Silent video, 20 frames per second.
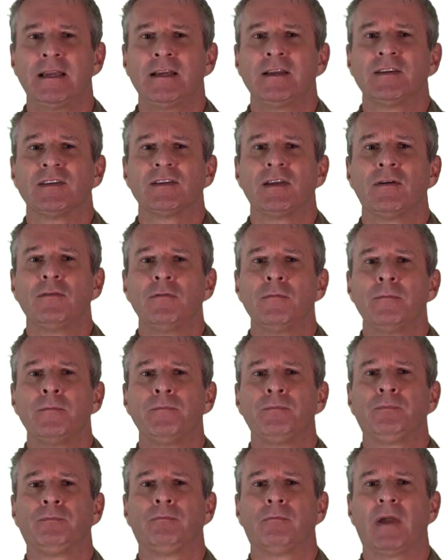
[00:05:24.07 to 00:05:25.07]
So,
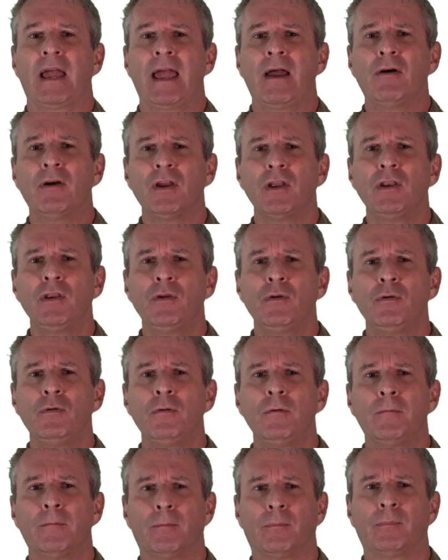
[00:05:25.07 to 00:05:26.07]
how can
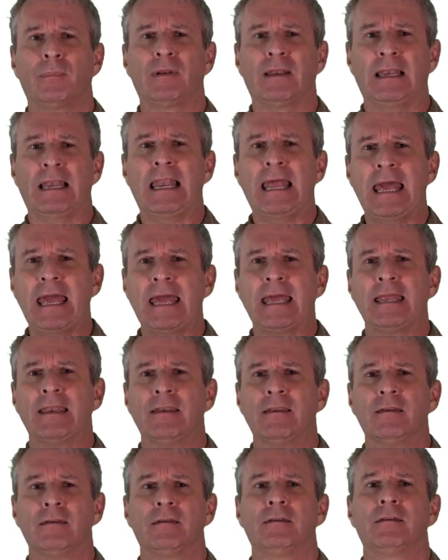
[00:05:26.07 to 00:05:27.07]
you
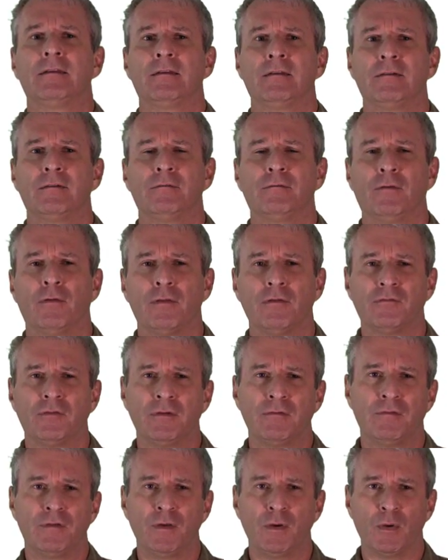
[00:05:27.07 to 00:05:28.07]
plan for the
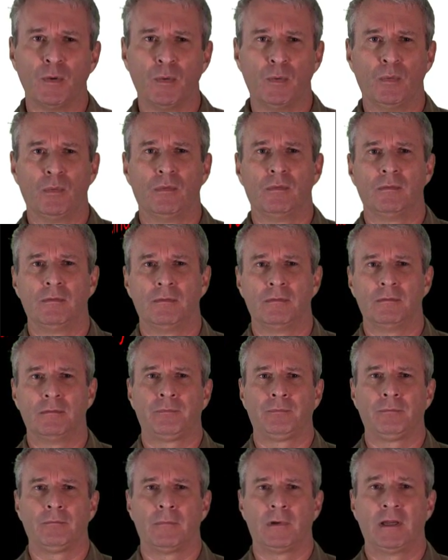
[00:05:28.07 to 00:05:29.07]
review?
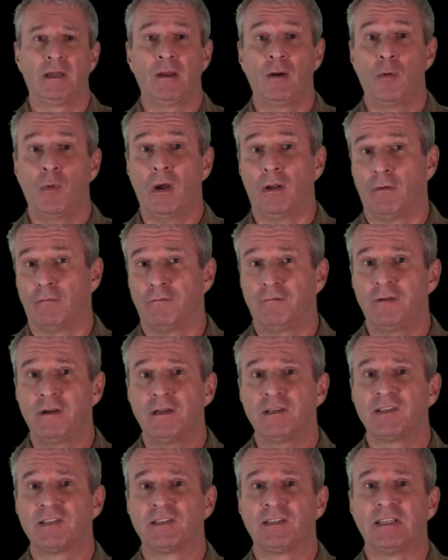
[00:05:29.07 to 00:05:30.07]
Well,
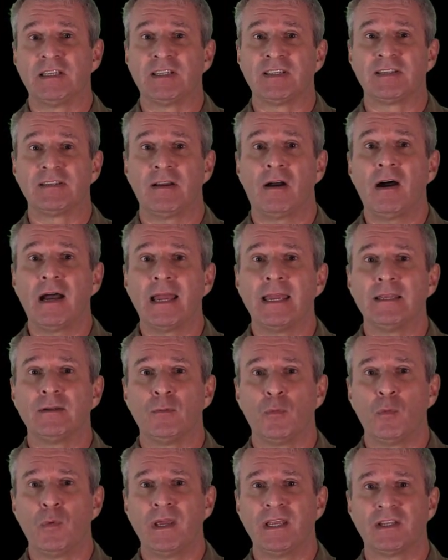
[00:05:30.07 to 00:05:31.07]
first decide
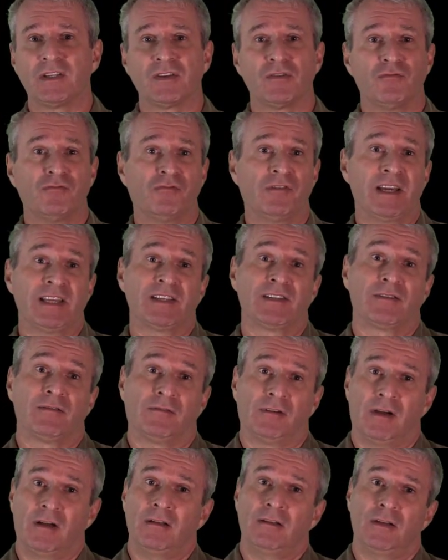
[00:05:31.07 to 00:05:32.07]
which
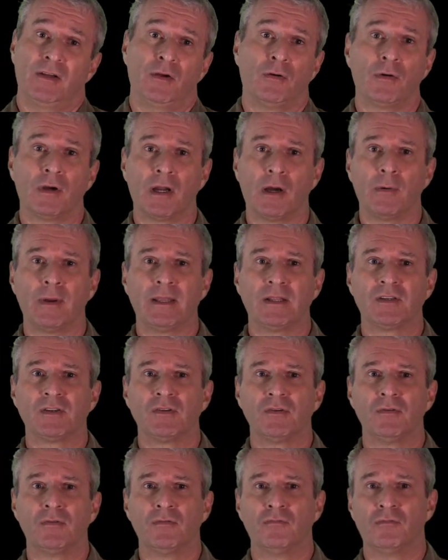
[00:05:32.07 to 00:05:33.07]
restaurant you're going
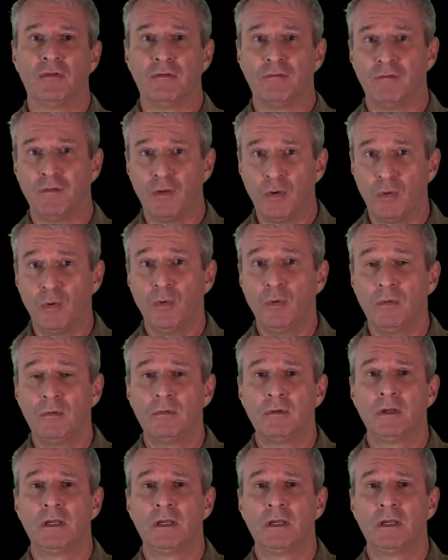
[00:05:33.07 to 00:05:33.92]
to review.